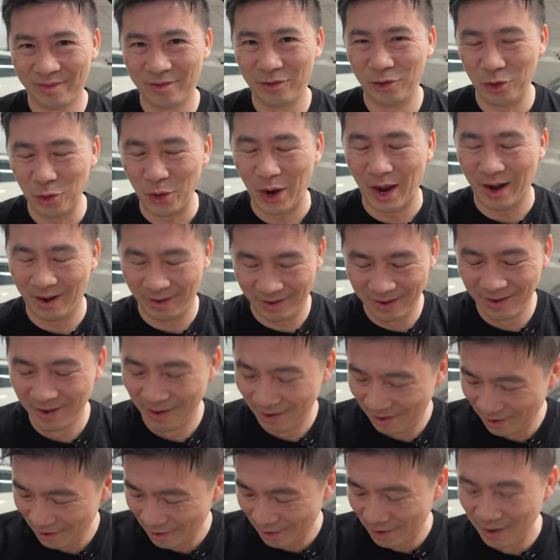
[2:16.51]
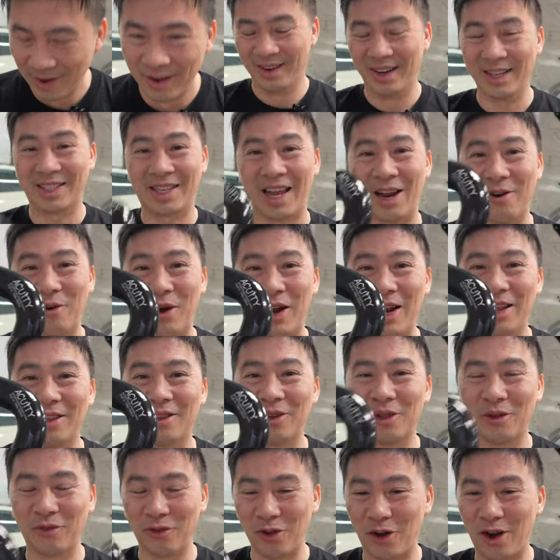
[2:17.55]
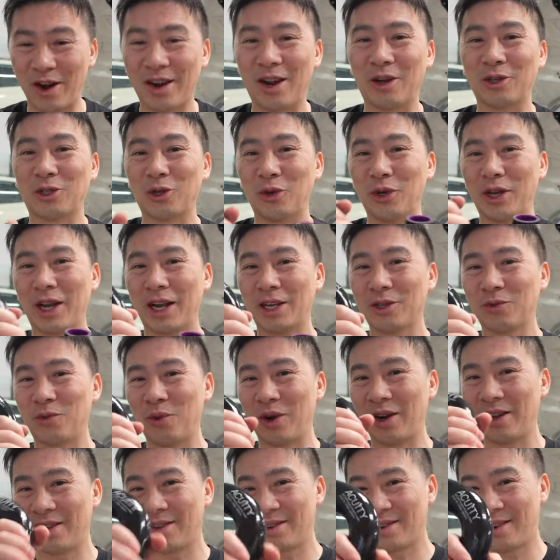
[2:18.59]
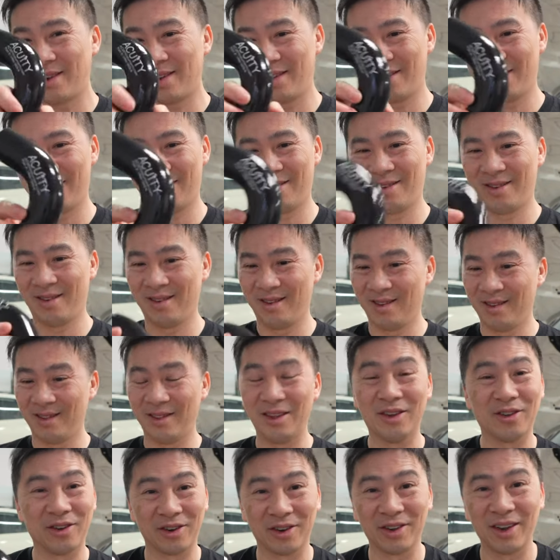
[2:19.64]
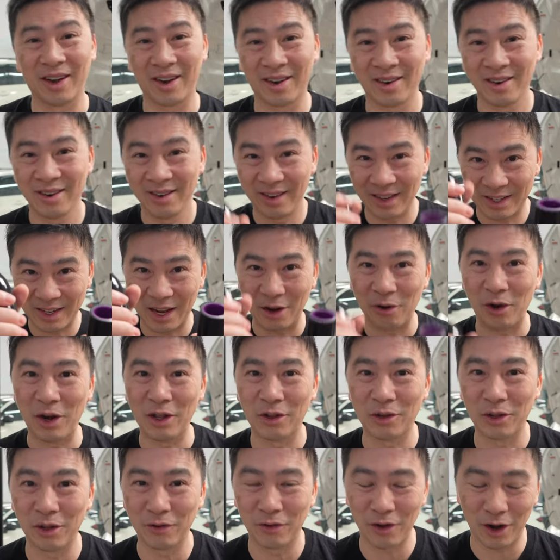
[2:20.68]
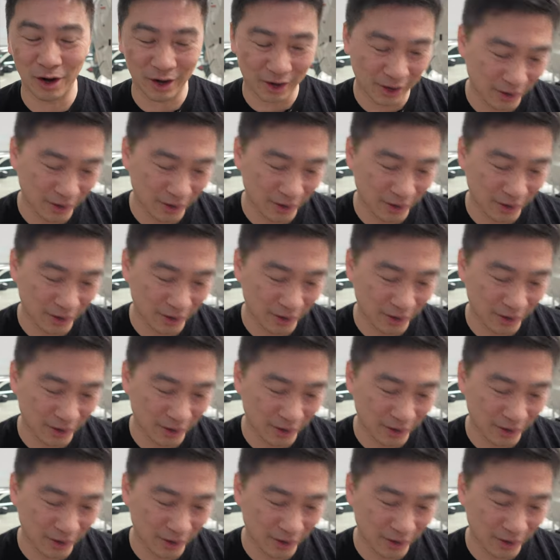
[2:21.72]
you get it let's get right into the vlog i'll show you guys what it's these are sick let's get right into the vlog